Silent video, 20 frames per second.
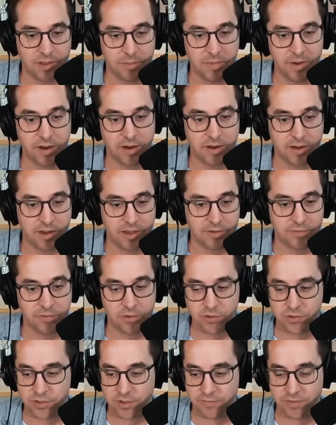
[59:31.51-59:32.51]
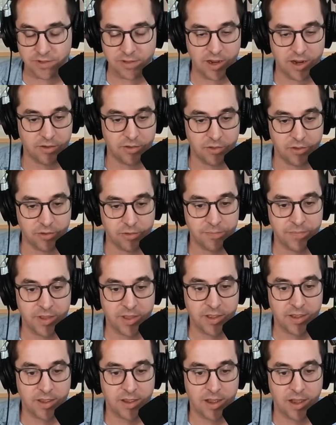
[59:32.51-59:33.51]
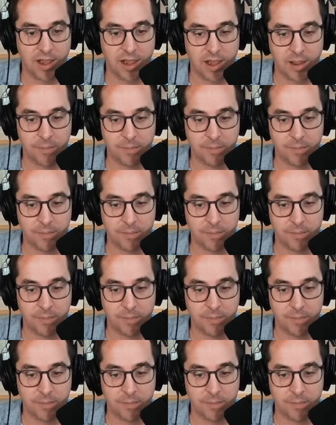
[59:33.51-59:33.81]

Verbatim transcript: Americanized version of the title, though. Uh,